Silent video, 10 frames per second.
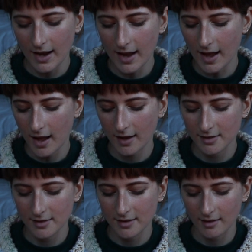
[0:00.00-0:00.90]

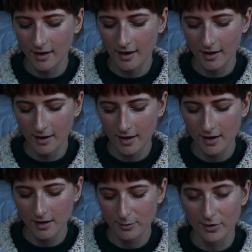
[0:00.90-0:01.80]
And
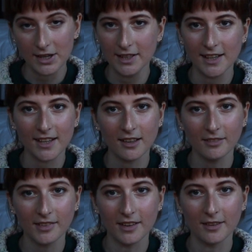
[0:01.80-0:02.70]
I finally,
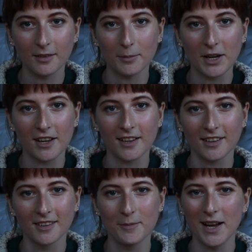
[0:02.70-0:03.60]
this is
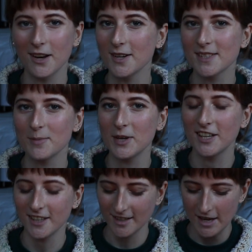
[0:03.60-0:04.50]
my last
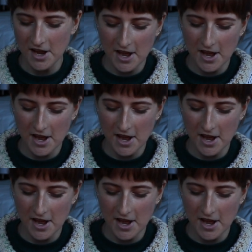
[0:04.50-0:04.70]
opinion,